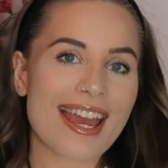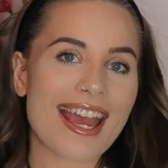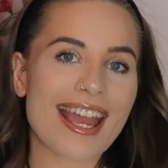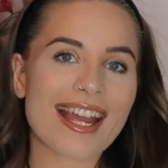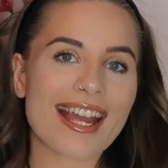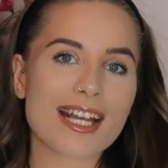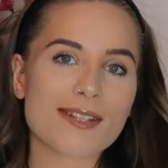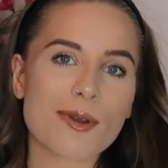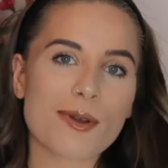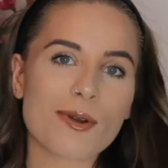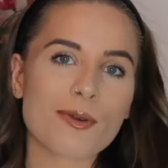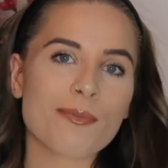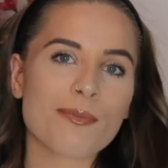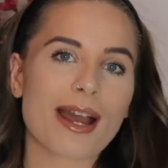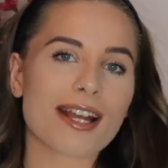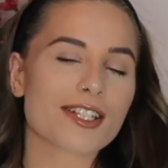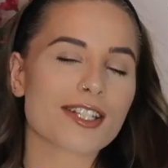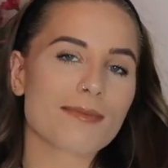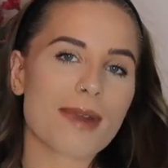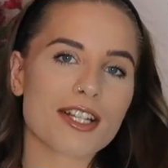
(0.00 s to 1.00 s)
Hey guys, welcome
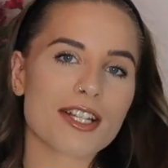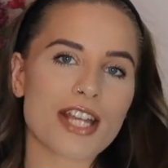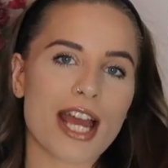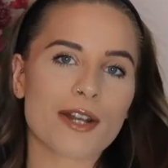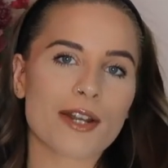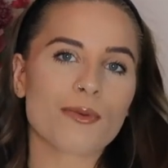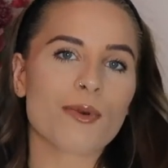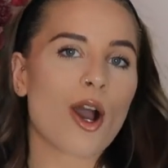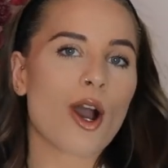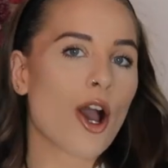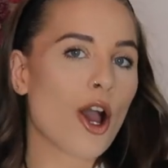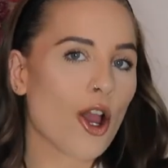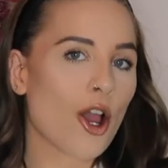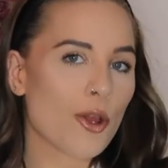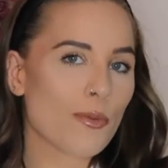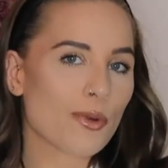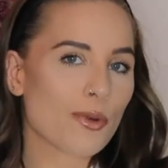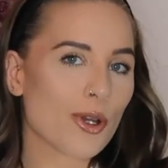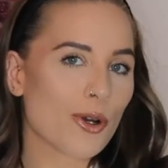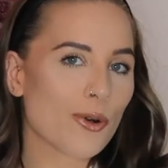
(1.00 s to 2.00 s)
back to my channel. I
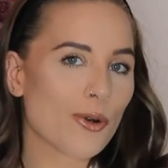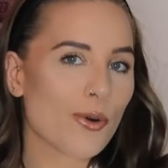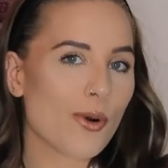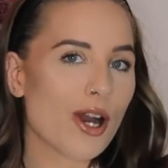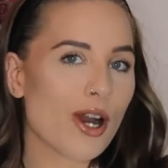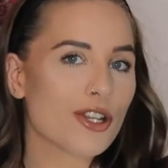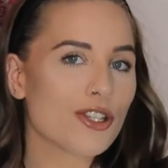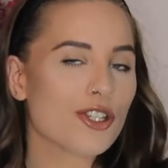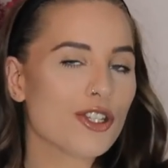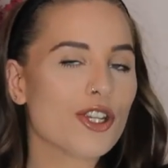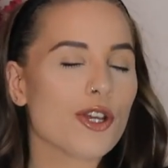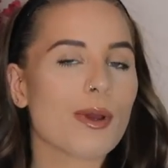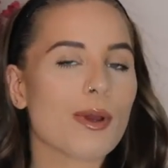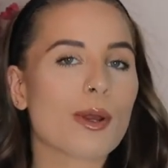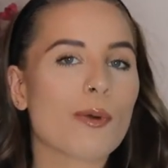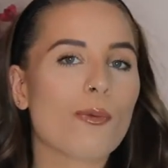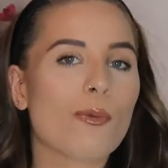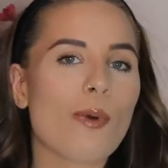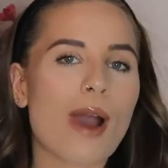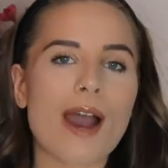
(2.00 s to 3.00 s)
hope you're all
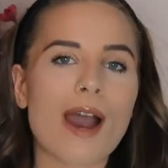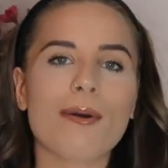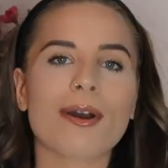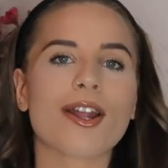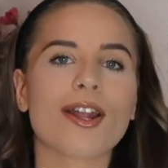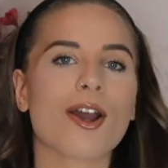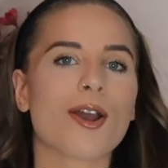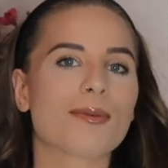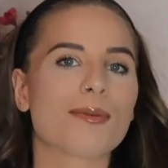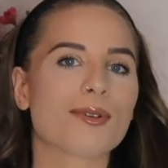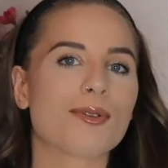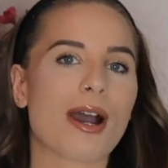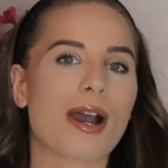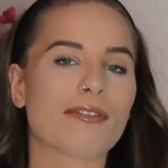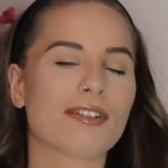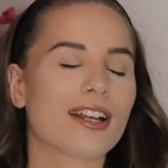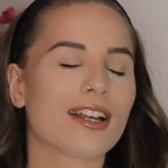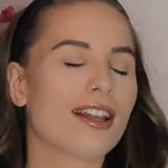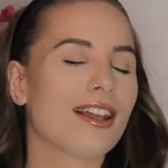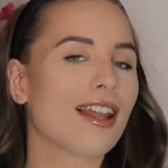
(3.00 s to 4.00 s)
doing well and I hope you're all
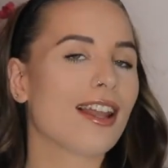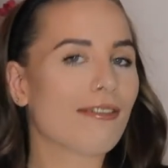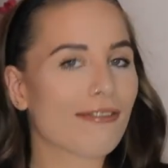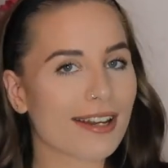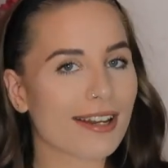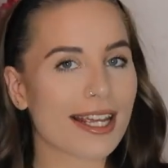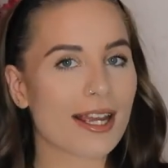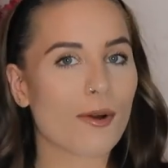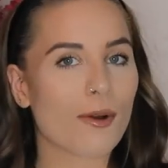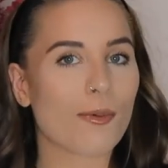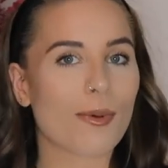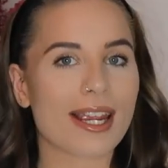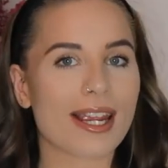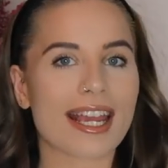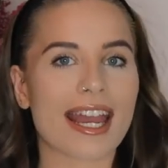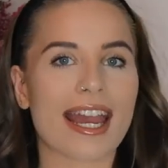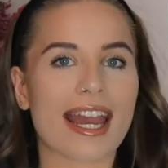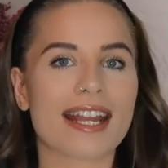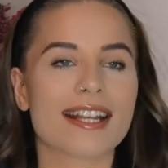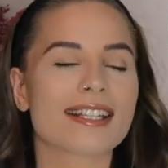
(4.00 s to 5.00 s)
having a lovely
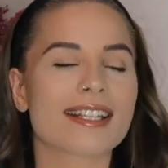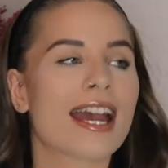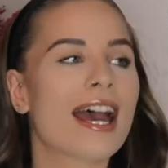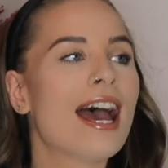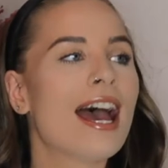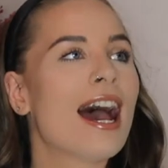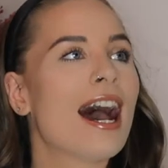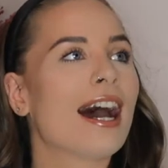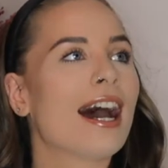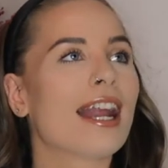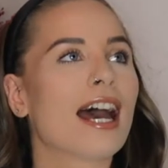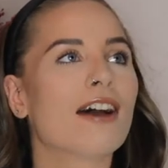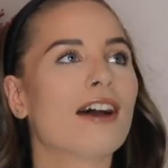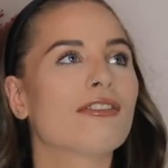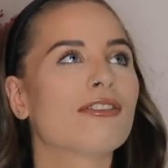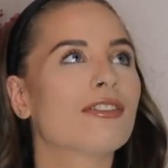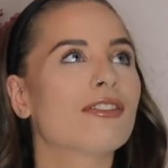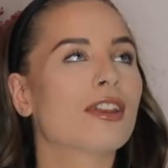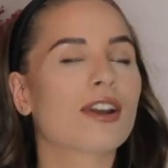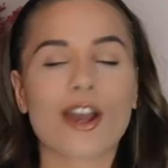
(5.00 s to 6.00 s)
weekend and
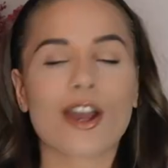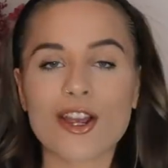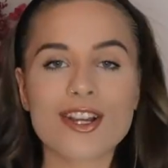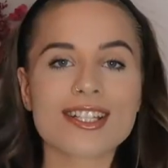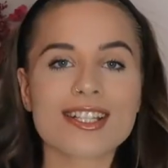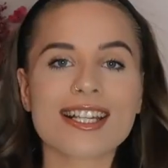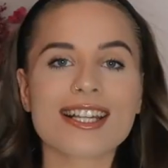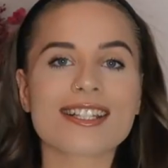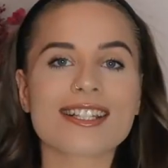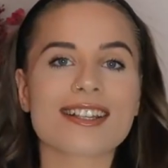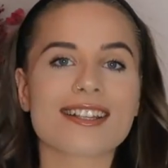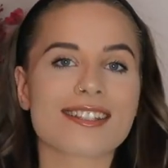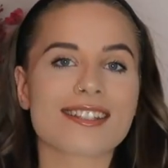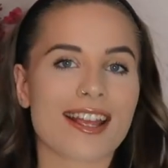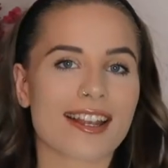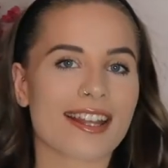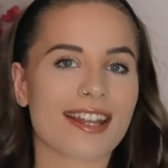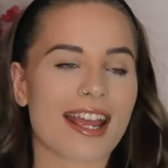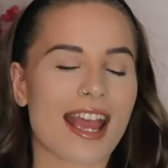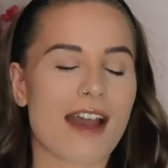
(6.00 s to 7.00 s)
have the coziest
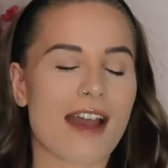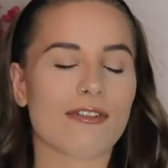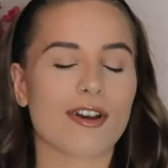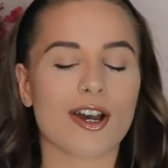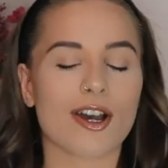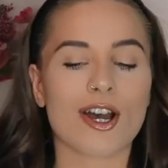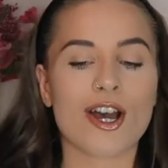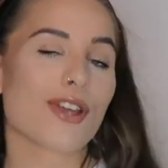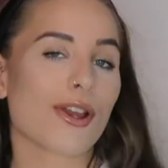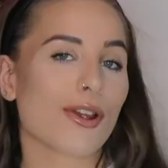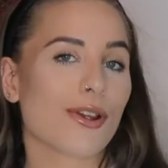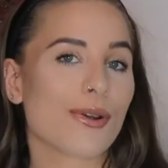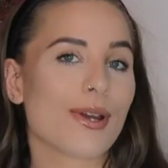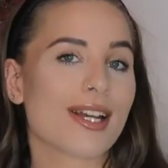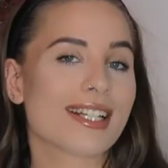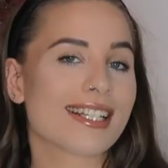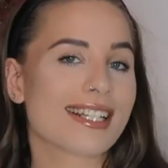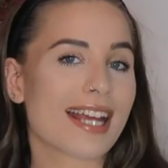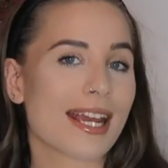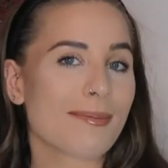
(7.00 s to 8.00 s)
Sunday ever. So
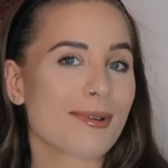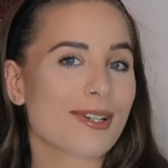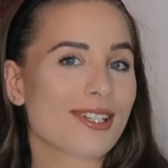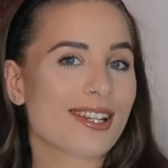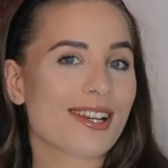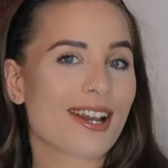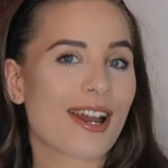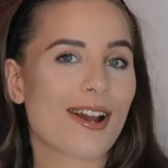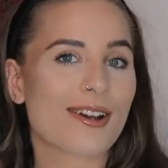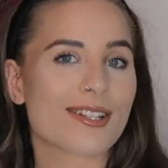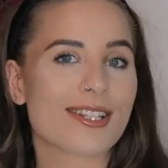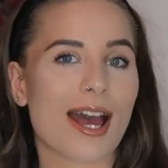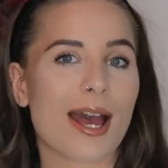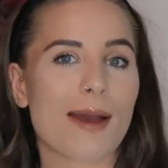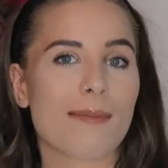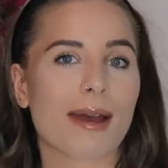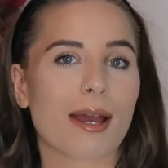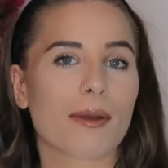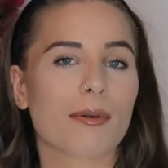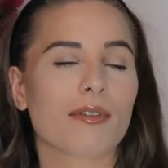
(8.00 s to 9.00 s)
today boys and girls,
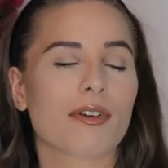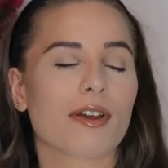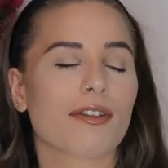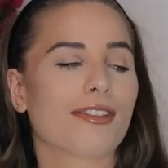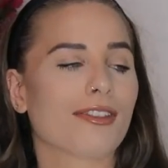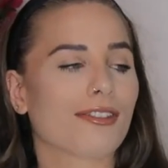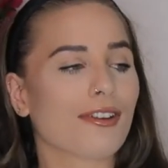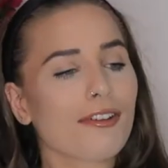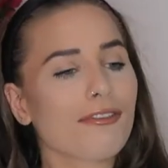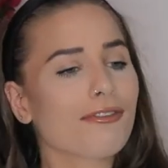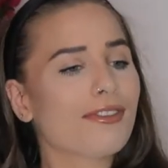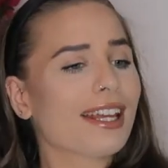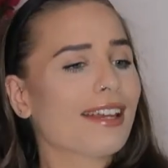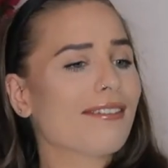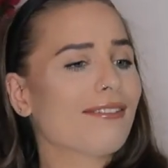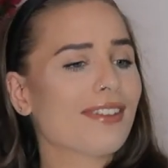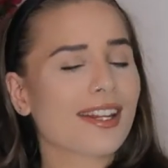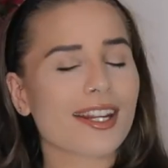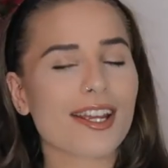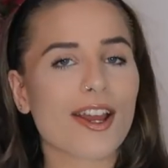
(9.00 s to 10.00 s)
I'm back with a
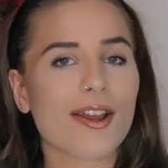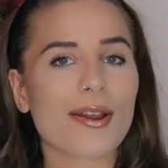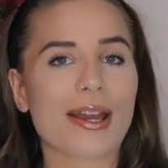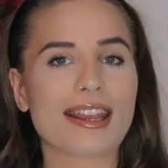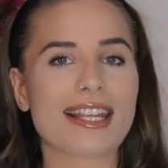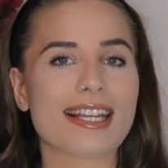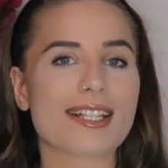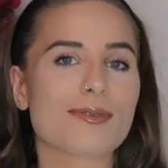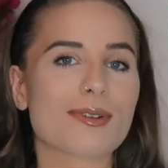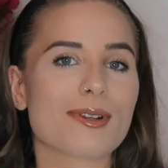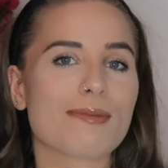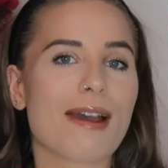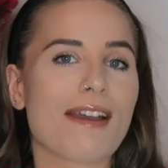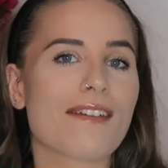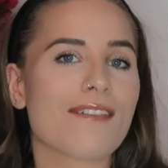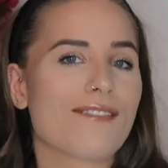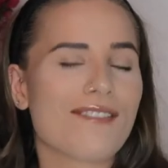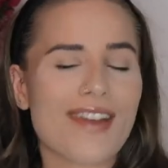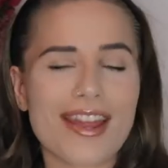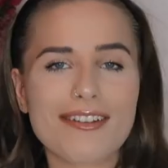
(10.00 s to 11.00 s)
thrifting video and these are one of my
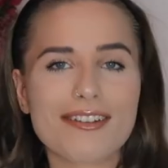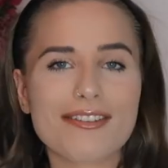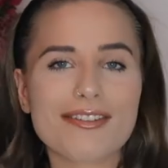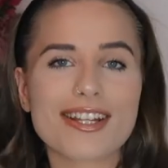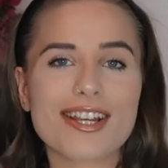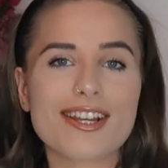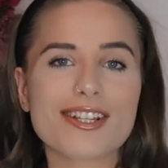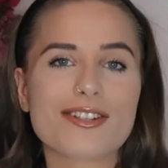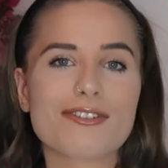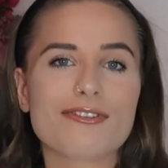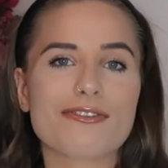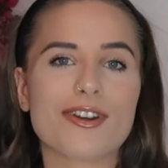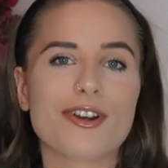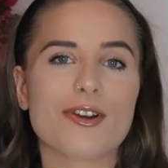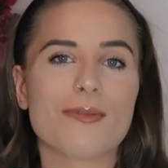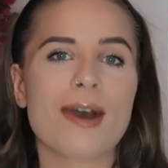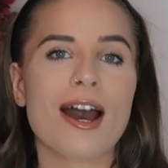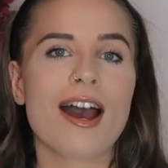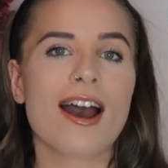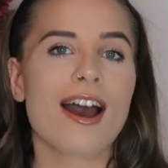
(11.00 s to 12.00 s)
favourite videos to
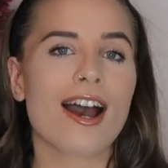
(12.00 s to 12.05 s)
film.